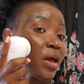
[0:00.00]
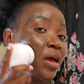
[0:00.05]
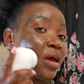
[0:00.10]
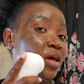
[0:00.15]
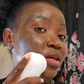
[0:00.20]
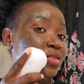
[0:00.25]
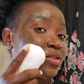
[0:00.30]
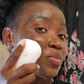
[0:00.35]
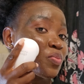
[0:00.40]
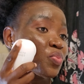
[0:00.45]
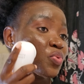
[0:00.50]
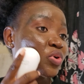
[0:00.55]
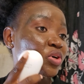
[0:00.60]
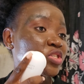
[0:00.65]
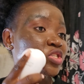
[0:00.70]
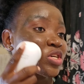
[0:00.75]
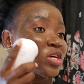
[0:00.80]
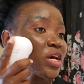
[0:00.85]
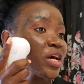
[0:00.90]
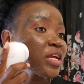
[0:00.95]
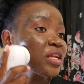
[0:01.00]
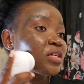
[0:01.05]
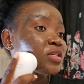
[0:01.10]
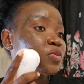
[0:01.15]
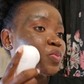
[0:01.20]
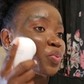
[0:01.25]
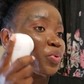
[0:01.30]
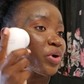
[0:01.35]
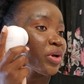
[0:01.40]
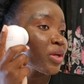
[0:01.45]
and the brush head
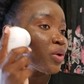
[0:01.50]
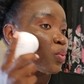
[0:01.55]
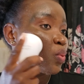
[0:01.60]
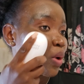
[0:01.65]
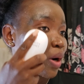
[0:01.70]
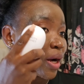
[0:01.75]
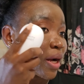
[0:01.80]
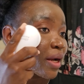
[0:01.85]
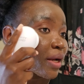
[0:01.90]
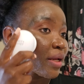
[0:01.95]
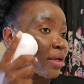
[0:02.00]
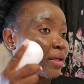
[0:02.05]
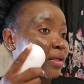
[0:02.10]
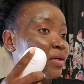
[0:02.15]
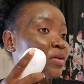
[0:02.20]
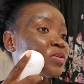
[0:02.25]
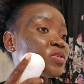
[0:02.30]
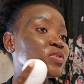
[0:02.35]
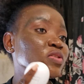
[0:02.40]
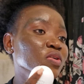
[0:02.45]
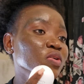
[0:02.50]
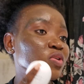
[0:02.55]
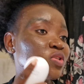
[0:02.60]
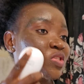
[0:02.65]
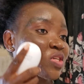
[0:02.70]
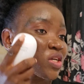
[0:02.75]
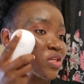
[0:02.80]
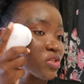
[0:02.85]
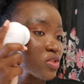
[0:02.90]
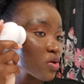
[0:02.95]
is pretty wide, so
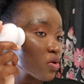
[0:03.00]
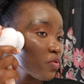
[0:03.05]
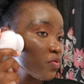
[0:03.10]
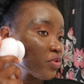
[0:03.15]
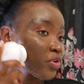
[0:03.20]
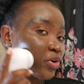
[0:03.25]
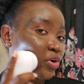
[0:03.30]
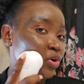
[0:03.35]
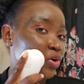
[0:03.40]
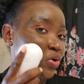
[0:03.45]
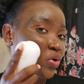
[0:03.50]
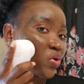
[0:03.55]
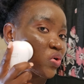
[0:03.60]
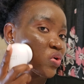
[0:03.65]
it takes over